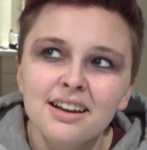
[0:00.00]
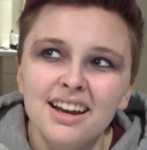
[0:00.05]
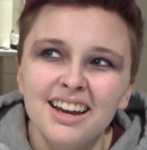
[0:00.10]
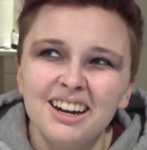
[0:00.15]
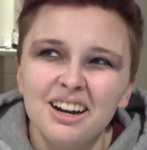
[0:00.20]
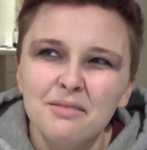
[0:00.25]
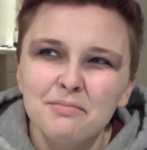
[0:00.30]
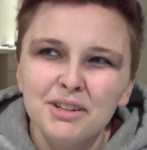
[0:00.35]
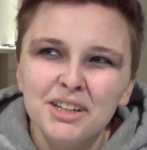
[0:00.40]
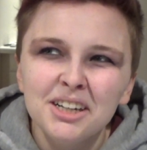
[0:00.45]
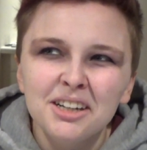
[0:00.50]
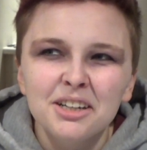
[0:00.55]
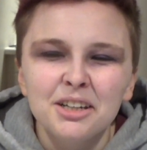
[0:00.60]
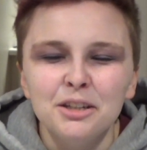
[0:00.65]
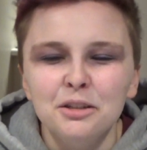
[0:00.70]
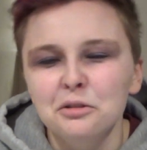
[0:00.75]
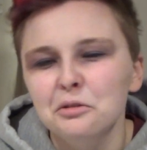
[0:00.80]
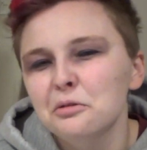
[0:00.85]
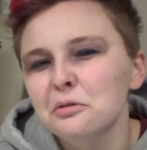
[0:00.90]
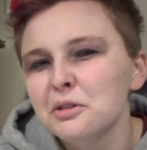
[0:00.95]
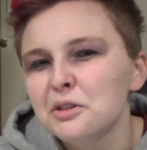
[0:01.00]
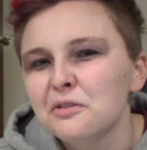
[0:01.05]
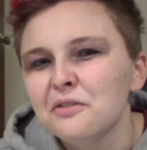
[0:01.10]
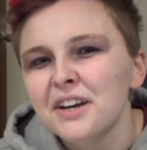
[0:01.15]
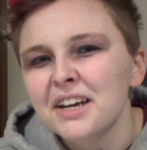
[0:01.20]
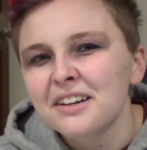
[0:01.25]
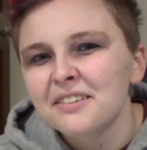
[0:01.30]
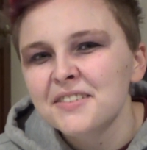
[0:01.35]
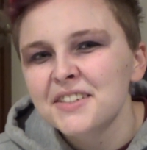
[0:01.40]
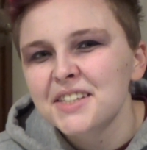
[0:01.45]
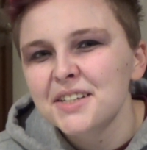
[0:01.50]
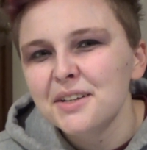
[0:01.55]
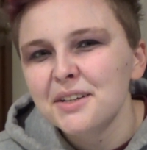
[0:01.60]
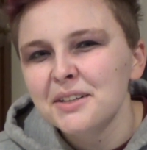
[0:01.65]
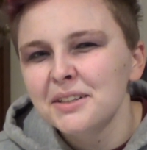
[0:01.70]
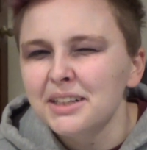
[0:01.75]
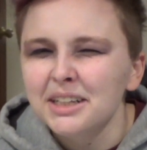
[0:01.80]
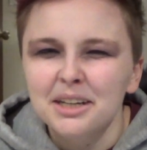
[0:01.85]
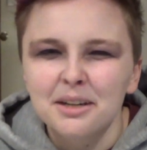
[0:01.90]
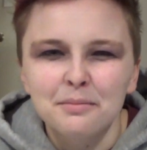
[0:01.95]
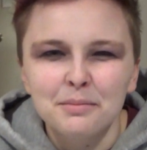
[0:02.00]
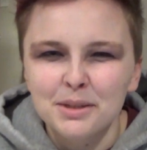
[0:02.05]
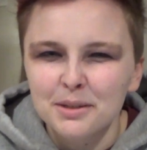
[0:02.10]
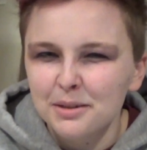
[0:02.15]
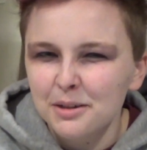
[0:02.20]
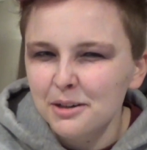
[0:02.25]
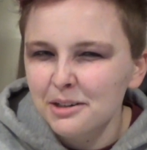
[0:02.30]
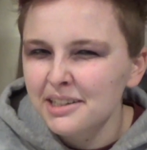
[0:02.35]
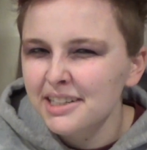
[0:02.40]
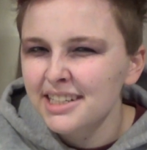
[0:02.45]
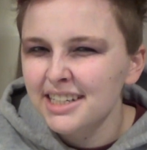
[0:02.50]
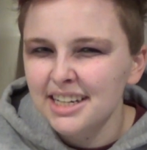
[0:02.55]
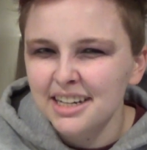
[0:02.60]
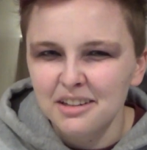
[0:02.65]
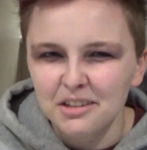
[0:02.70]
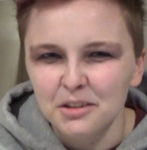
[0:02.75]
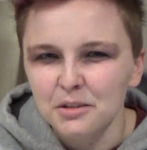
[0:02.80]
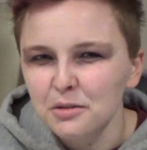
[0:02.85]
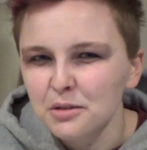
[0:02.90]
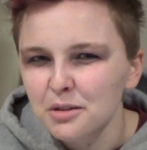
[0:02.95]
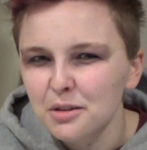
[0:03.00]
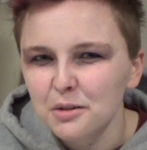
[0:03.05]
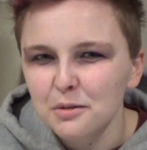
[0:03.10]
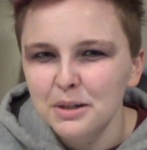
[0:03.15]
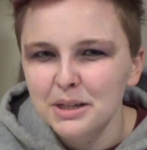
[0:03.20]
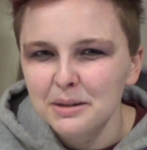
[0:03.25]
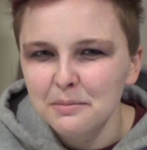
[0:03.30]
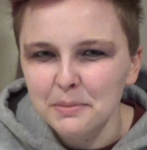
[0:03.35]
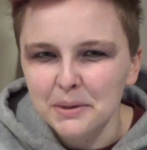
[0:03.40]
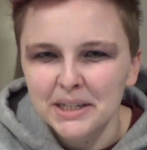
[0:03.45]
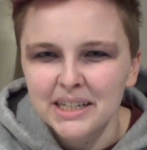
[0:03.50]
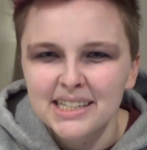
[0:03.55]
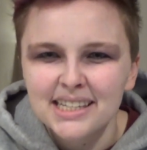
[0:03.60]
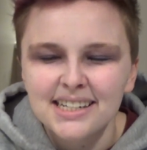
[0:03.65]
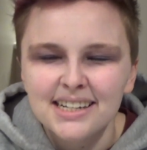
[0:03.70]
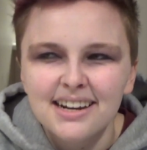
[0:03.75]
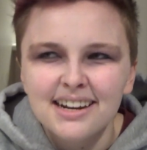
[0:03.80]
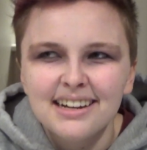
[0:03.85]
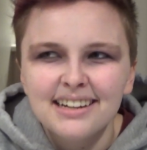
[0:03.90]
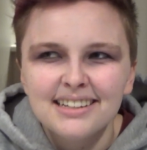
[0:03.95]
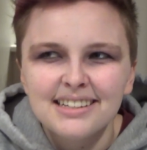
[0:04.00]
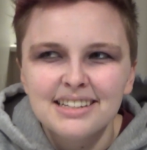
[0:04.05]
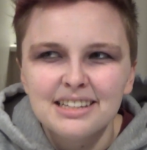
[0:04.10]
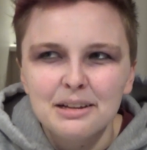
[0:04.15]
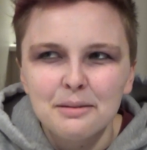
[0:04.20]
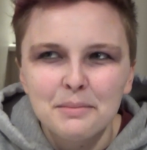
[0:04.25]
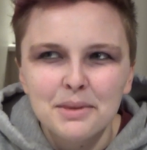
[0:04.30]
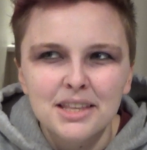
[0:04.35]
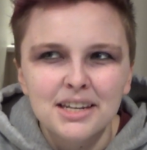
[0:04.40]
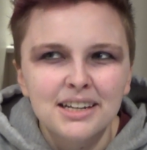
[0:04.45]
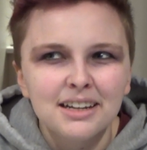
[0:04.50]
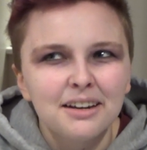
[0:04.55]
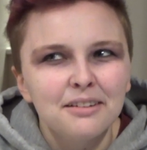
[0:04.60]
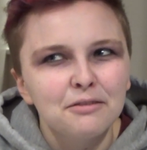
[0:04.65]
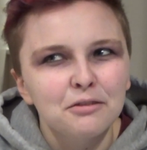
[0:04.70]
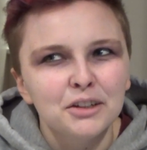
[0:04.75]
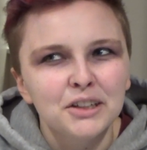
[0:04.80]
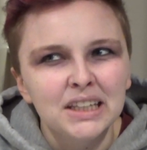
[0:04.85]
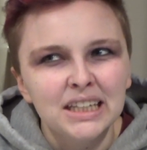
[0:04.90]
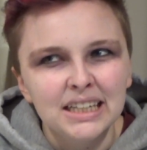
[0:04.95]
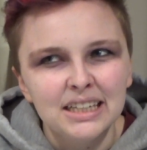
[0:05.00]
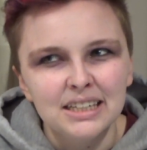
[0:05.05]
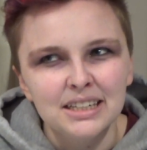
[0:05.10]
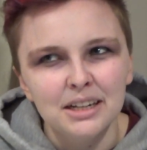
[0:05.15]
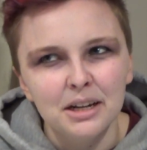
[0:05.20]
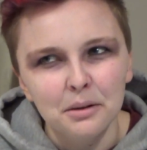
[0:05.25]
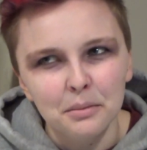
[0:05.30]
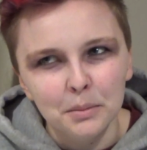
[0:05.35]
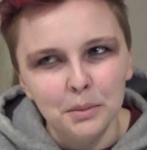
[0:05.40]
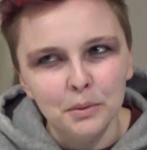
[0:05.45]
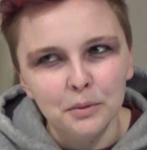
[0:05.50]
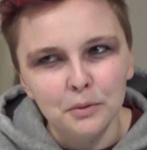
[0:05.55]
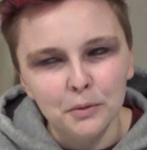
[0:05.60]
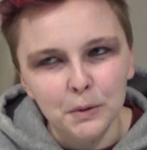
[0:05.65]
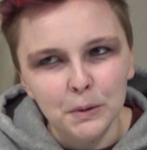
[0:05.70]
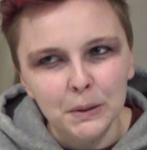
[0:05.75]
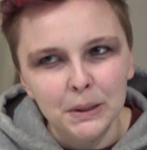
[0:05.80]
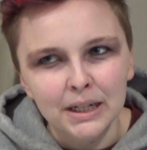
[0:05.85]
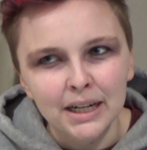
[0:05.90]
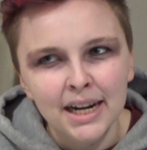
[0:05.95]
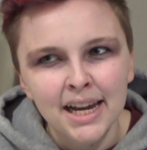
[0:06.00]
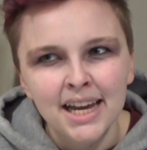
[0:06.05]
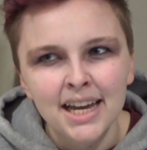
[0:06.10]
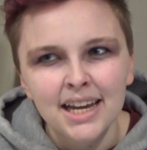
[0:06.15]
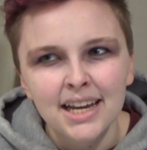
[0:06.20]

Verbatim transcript: And I'm not a huge fan of salt, like I'm starting to get used to it, but it's not something I've really done before.